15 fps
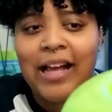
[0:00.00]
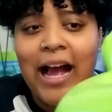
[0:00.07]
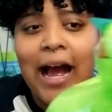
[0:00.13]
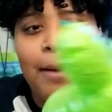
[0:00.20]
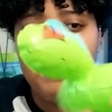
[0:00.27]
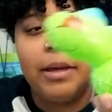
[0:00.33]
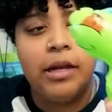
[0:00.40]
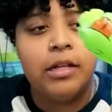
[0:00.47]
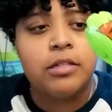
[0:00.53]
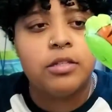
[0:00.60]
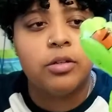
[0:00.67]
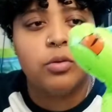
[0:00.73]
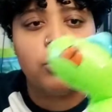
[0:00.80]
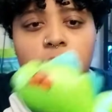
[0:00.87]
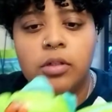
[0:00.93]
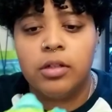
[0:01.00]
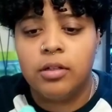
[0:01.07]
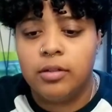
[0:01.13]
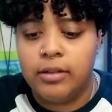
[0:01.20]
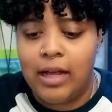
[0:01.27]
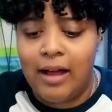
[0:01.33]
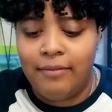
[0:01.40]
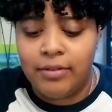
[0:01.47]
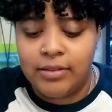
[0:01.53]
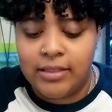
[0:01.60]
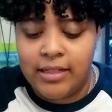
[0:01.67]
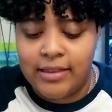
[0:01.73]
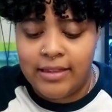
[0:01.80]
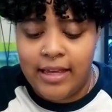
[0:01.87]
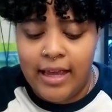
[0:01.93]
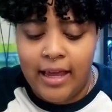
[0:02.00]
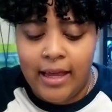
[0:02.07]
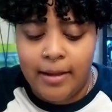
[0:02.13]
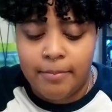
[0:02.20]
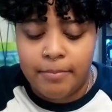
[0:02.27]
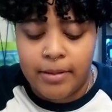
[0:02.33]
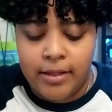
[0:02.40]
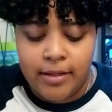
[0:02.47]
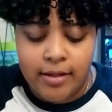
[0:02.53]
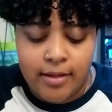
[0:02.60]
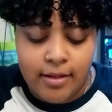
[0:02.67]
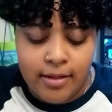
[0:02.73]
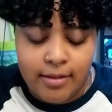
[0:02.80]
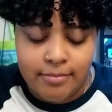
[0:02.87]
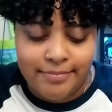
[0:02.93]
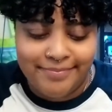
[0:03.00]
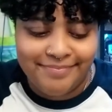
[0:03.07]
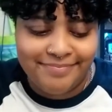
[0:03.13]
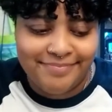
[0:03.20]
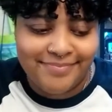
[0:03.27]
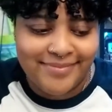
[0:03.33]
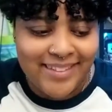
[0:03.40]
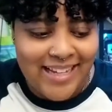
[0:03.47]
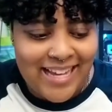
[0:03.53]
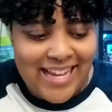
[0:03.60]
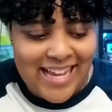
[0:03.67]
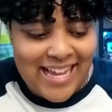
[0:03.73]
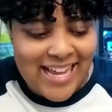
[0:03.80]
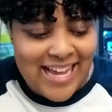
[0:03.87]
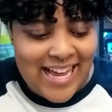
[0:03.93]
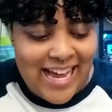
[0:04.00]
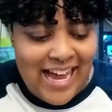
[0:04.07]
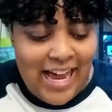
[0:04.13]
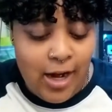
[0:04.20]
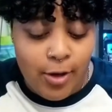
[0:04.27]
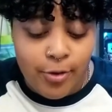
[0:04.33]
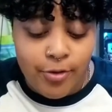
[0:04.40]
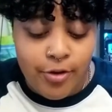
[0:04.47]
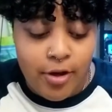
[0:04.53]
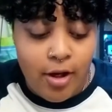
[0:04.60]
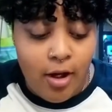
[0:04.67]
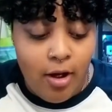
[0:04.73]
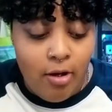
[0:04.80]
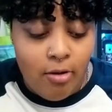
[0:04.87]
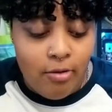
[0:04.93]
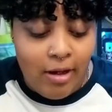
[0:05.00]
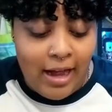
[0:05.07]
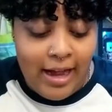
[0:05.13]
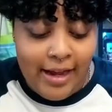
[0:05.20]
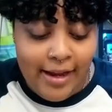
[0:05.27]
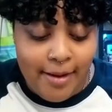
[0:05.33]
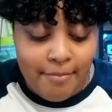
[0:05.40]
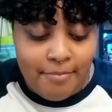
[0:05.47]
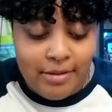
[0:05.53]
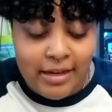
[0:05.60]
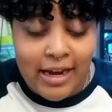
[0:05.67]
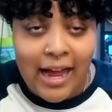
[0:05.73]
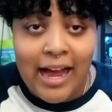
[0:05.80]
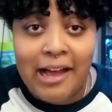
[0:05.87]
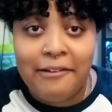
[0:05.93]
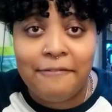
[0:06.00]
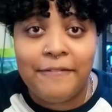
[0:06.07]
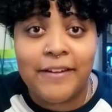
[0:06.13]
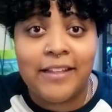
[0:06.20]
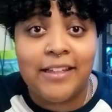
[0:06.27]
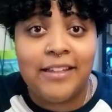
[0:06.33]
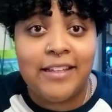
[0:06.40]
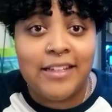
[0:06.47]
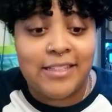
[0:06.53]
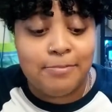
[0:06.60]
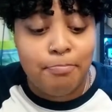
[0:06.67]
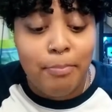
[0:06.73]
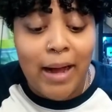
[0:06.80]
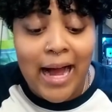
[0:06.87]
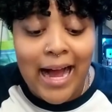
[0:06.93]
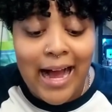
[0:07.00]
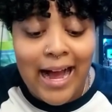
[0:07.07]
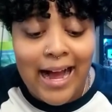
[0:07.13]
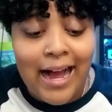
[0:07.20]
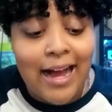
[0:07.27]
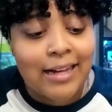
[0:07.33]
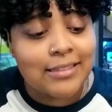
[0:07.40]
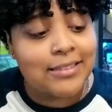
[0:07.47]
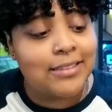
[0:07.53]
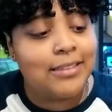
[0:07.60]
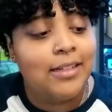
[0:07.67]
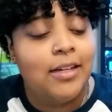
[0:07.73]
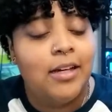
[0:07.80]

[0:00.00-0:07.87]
I mean, it's a cool little novelty thing, but I don't know. I am not feeling this box.